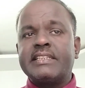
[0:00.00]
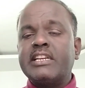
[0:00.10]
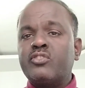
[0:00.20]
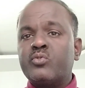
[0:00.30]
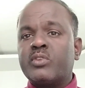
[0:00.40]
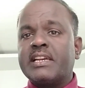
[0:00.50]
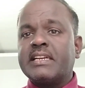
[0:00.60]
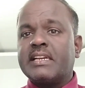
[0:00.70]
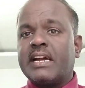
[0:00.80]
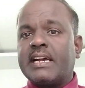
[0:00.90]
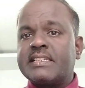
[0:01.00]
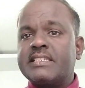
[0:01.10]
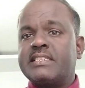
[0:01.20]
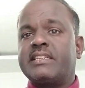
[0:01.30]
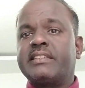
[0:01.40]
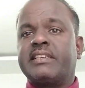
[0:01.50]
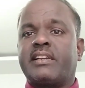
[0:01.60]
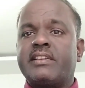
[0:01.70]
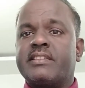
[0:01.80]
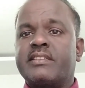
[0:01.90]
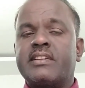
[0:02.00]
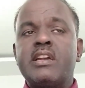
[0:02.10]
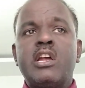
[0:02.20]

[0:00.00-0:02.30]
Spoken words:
then you can assess the risk.